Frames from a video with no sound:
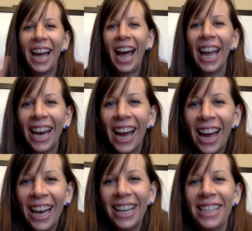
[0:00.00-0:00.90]
Hi
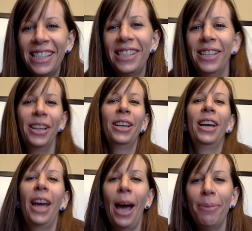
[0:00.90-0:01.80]
guys!
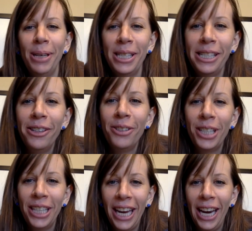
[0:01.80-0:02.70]
Happy to see you
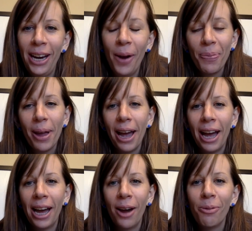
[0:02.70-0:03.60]
today.
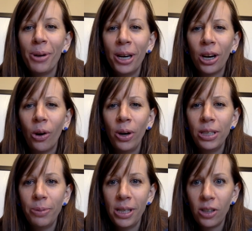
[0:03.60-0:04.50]
We are going to
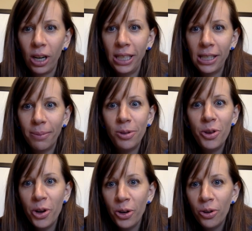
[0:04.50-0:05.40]
be starting some
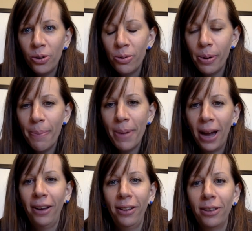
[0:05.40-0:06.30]
new
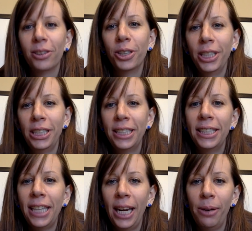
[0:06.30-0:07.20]
math learning
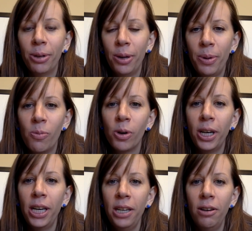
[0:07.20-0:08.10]
today. We're going to be
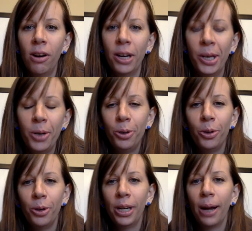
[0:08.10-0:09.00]
working on a new
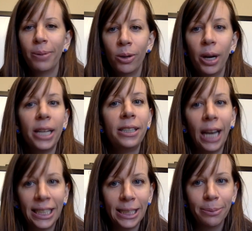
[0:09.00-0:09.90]
unit about
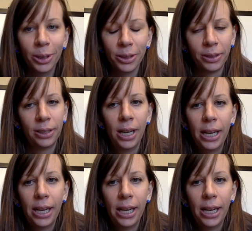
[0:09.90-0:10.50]
decimals.